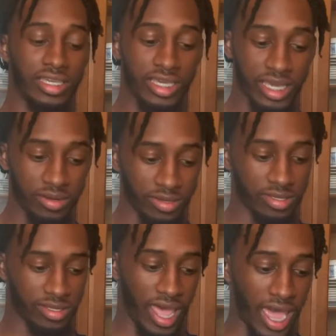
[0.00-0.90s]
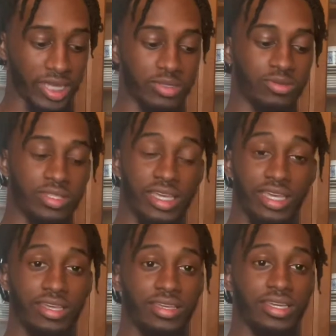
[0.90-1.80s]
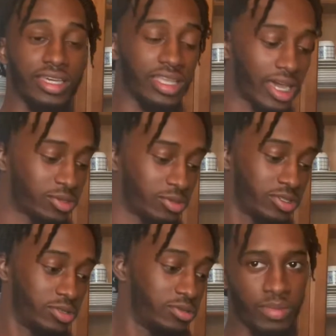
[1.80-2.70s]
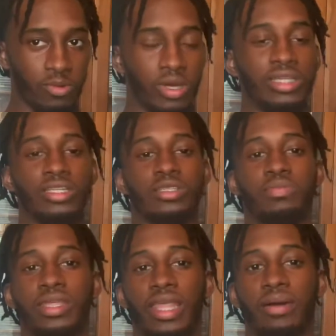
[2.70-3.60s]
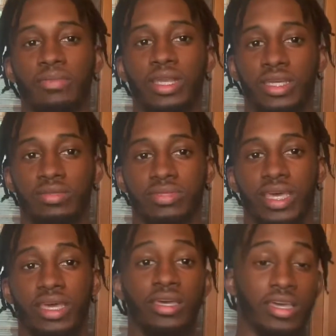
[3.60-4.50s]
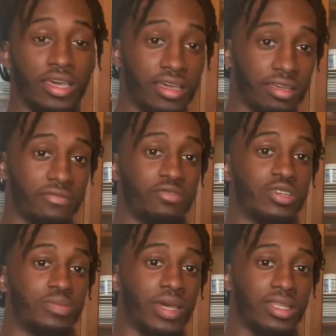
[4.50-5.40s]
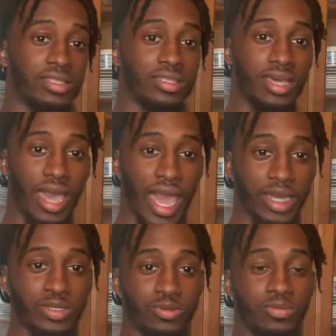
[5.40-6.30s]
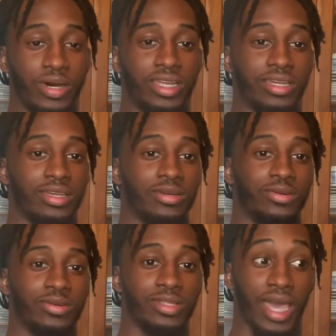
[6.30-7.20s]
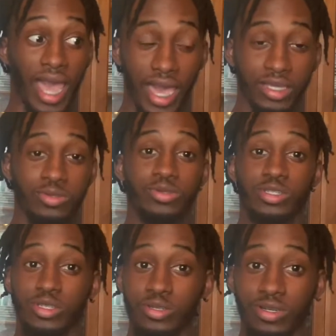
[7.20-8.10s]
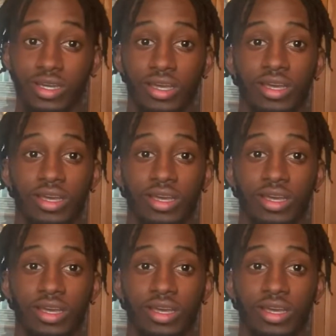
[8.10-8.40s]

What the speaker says: get the actual thing, get the actual shoe. Be willing to spend that money, because I'm saying, if you spend the actual money on the actual shoe,